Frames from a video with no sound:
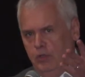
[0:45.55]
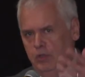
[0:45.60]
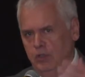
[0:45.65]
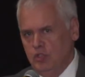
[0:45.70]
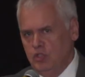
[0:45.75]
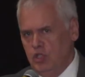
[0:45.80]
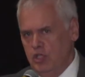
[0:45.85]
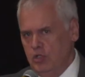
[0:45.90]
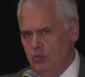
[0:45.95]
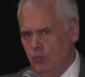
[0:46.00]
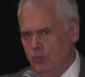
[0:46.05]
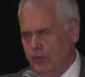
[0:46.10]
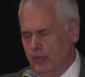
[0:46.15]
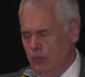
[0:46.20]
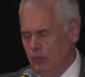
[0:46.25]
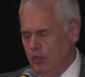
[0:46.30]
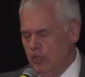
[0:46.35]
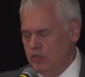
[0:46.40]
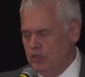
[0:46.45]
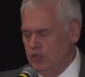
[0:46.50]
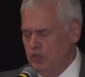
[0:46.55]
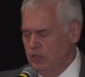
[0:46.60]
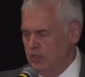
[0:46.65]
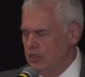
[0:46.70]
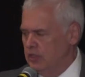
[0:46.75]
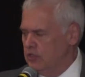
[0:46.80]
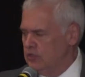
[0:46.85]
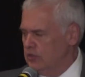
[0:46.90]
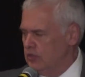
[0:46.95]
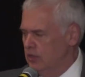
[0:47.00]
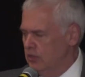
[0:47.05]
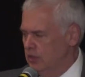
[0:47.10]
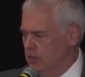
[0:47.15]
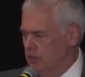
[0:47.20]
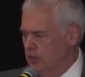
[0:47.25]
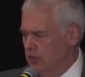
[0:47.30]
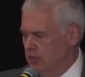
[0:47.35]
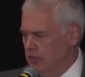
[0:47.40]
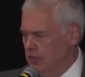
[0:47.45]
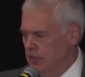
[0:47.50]
Gene will be watching this
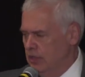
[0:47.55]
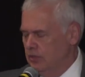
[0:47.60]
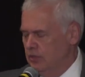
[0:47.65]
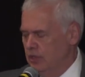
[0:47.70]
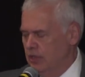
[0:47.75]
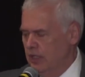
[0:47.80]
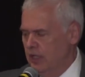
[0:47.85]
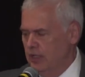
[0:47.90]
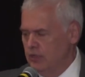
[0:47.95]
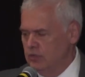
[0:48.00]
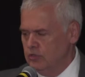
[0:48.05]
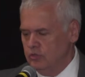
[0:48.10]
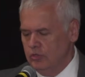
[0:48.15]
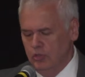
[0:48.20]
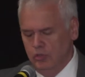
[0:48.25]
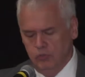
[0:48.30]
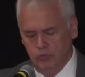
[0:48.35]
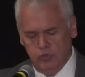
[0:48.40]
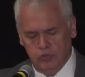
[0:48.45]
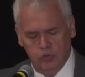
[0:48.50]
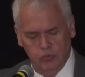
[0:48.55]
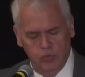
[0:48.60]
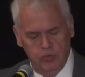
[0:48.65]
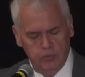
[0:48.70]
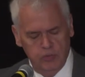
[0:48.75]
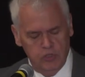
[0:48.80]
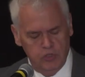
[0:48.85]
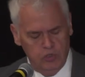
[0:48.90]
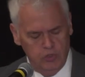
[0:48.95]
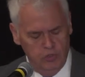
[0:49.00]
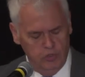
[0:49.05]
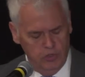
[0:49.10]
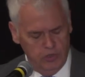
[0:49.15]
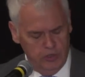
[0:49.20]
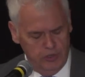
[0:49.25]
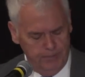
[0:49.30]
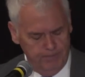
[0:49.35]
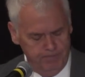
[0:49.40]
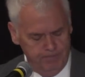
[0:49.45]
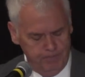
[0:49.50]
on the internet. So we miss you,
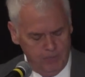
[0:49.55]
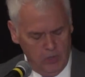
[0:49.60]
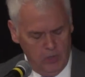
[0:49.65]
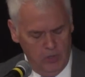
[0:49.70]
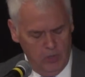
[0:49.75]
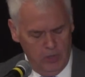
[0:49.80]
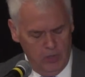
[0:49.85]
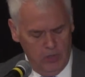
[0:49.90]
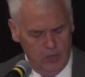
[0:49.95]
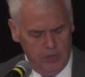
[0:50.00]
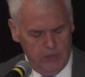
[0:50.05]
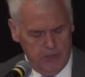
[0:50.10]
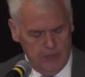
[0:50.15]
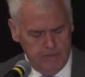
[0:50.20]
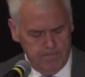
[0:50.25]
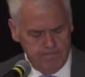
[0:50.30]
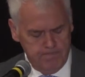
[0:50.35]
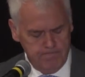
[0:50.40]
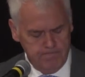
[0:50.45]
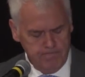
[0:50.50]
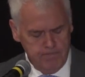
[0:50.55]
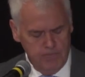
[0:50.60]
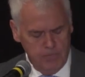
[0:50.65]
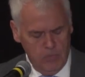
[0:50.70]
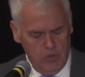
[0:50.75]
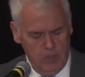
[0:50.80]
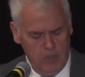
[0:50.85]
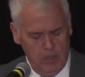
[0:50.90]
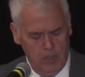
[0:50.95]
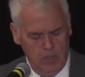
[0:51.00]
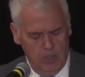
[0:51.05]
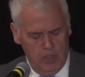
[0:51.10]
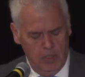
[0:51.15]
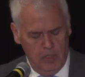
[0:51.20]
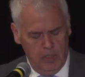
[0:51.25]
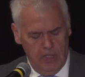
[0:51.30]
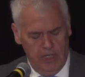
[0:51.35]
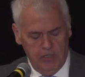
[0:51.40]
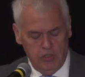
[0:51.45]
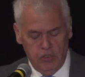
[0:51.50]
Gene. And
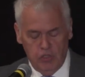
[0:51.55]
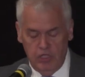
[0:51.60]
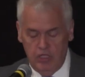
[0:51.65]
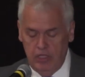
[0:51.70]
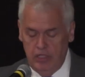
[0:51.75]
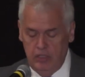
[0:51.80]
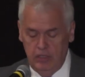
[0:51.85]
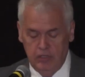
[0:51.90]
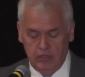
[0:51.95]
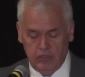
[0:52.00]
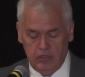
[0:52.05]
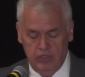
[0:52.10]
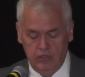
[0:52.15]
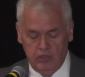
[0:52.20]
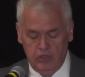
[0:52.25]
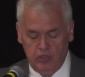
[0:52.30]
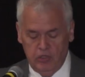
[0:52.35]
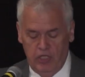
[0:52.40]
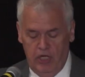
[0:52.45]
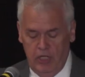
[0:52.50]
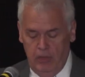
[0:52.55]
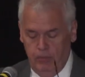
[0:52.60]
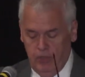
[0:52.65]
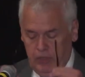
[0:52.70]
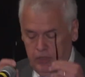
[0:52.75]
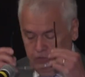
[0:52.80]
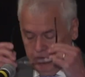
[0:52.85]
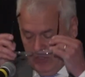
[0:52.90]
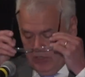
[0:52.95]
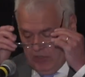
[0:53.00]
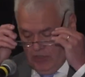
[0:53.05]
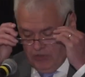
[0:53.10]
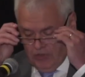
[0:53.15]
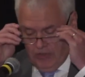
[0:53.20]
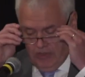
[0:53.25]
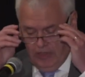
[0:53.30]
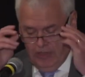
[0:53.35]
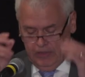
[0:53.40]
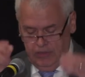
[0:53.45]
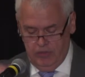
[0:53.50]
Gene, it's a shame because he
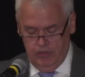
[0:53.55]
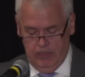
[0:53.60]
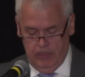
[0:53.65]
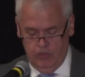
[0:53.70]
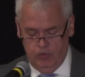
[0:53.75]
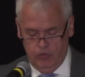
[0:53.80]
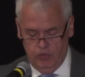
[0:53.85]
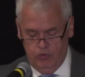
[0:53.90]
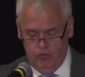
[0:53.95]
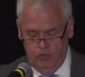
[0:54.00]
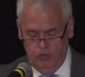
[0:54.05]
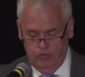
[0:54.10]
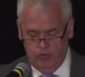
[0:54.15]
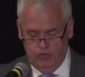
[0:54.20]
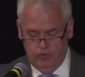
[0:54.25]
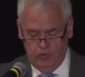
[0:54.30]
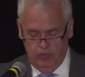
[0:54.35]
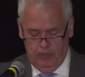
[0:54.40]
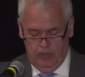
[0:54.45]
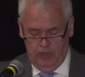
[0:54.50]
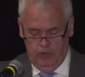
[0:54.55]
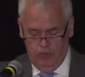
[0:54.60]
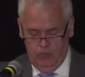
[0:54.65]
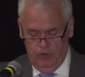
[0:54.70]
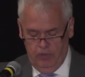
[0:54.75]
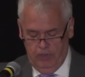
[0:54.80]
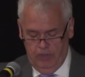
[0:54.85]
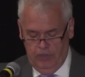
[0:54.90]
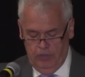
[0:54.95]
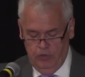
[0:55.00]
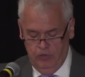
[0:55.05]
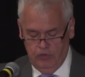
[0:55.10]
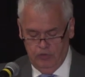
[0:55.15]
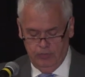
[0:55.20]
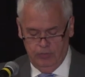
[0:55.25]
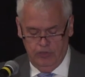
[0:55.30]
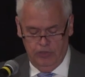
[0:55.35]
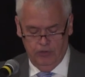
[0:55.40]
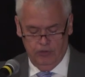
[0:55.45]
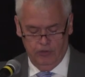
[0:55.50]
doesn't get to introduce a really good
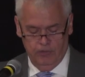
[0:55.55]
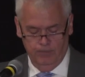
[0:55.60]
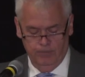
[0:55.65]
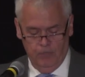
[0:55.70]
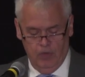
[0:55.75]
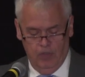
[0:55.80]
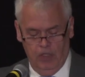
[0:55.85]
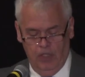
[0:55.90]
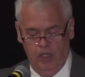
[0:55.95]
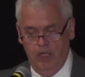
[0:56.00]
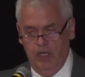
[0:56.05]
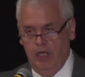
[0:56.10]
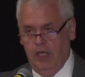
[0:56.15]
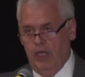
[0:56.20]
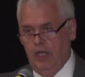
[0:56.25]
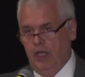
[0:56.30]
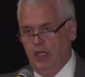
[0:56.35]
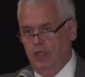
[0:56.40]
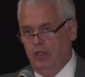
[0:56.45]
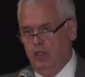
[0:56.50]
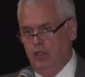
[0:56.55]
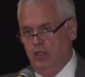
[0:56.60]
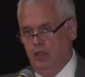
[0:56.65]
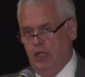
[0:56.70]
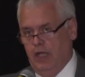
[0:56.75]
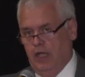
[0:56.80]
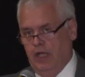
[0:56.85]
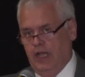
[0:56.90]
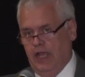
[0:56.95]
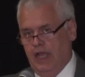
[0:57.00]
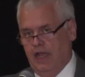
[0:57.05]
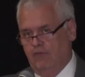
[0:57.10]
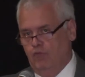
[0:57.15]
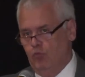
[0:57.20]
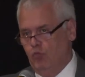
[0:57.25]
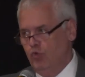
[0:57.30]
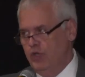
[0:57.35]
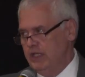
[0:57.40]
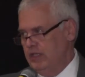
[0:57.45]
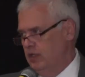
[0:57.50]
speaker. And I have
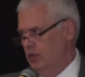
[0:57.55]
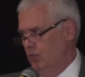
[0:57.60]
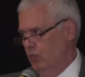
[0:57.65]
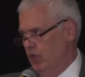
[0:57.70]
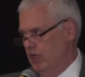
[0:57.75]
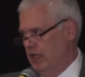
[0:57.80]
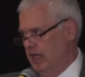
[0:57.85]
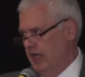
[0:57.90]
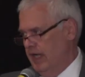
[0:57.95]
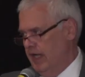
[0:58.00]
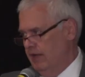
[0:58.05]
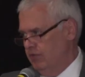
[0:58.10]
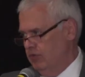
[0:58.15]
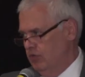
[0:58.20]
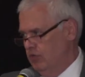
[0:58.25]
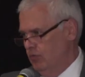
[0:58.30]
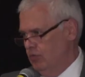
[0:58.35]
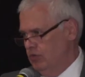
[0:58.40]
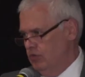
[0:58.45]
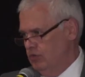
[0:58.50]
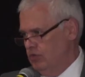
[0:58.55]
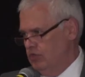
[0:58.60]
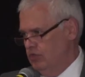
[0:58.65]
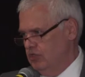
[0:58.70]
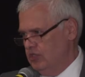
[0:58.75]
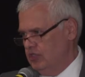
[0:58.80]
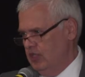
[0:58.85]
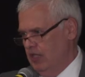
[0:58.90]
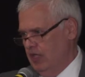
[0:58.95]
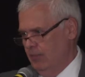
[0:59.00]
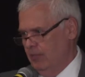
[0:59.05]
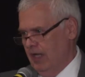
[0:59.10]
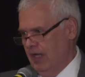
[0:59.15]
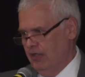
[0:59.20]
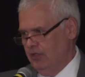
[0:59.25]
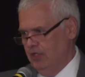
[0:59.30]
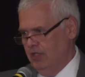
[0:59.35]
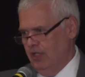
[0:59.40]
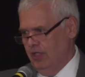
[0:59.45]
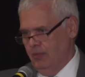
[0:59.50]
written what I have to say
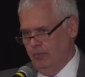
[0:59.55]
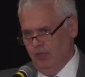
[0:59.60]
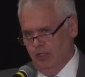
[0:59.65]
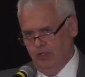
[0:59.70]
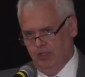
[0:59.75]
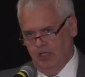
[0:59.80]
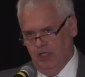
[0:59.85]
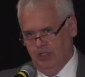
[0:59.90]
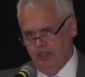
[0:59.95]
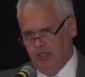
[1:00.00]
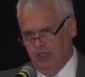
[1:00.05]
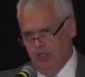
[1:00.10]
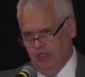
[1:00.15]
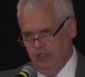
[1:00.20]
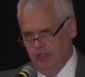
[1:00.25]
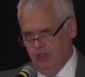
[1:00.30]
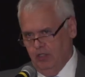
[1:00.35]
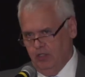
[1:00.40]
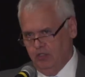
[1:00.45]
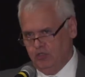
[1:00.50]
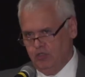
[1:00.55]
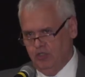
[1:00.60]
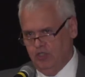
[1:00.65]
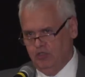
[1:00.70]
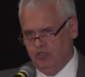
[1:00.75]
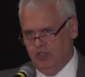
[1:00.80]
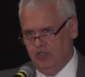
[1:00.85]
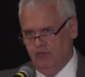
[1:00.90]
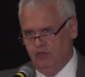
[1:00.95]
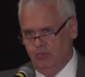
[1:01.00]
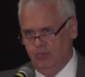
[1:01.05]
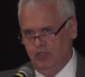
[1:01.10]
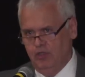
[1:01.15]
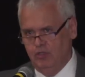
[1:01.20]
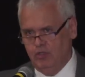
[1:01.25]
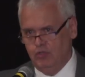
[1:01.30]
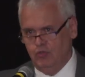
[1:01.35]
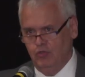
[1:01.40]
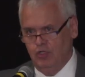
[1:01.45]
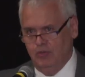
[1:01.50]
about him, and Kelly Dawson has given me
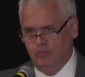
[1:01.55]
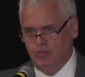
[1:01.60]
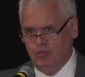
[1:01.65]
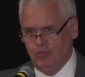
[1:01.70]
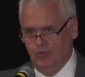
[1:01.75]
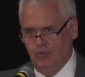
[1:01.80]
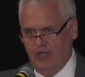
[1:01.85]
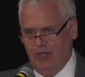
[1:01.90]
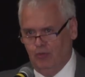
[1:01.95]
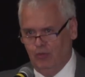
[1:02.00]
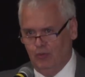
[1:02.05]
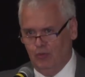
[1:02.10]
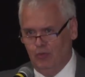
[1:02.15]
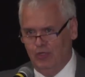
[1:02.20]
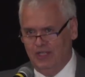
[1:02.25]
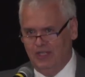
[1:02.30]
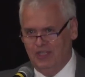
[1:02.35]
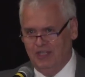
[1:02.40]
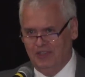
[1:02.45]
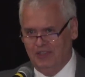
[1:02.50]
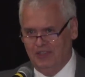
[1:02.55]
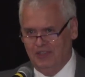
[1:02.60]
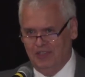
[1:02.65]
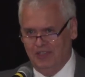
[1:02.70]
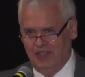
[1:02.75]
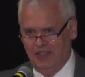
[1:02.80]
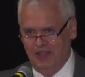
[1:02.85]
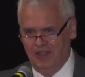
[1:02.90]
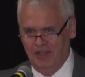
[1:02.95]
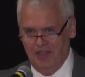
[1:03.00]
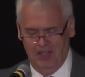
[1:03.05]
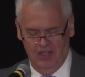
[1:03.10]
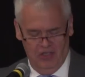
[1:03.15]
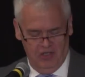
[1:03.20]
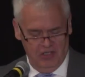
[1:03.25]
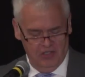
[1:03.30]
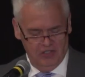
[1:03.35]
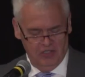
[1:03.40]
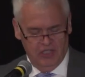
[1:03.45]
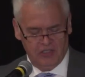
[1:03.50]
the script, so I will read it
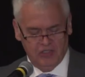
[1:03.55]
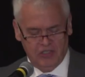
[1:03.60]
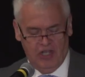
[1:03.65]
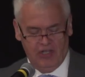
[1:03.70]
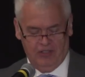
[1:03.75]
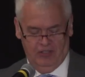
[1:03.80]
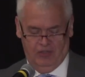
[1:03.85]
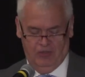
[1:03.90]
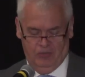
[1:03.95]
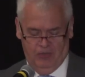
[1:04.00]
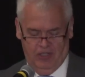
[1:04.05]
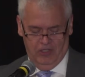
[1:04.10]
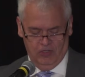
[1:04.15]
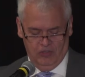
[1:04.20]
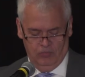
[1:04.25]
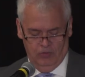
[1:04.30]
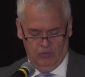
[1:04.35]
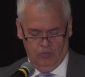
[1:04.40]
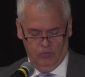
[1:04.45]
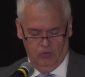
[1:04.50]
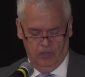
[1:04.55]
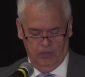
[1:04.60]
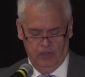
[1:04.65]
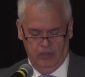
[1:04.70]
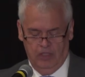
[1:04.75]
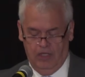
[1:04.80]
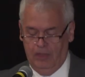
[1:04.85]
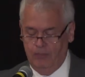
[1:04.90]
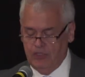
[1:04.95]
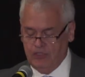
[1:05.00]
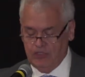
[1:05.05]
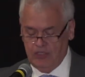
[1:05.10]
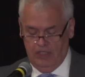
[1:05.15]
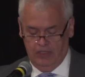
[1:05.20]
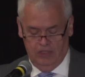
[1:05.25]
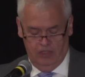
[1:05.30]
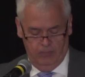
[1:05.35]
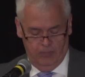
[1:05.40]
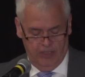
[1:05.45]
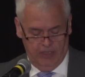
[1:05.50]
exactly the it's been written. And I'm
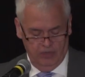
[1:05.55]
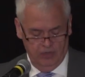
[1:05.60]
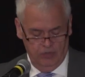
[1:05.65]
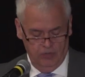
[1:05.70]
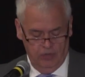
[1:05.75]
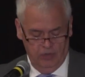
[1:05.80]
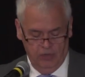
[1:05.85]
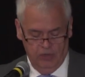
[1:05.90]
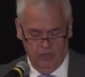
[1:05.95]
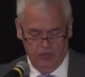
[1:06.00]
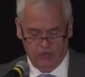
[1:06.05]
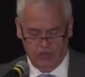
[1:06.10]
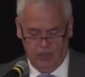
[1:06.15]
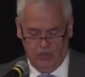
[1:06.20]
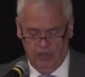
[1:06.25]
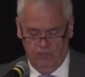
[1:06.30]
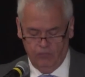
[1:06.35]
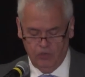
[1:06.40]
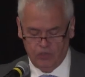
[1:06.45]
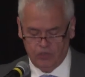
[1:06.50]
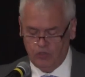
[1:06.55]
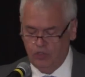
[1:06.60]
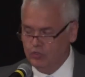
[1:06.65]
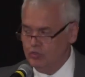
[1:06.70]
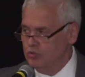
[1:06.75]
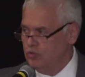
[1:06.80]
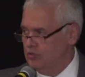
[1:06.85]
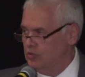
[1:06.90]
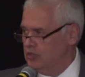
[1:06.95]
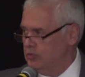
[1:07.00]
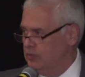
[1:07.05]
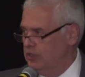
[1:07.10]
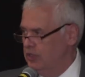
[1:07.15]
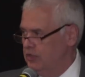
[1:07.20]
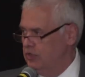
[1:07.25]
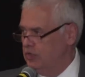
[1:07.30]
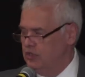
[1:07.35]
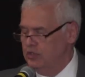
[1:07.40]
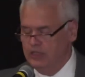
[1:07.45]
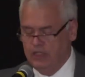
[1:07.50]
excited about doing this. Our infrastructure
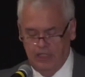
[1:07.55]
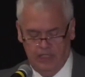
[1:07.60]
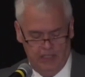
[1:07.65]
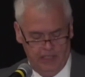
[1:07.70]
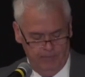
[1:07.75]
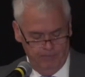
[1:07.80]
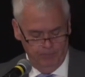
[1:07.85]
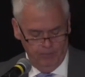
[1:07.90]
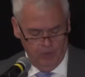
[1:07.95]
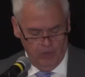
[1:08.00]
speaker today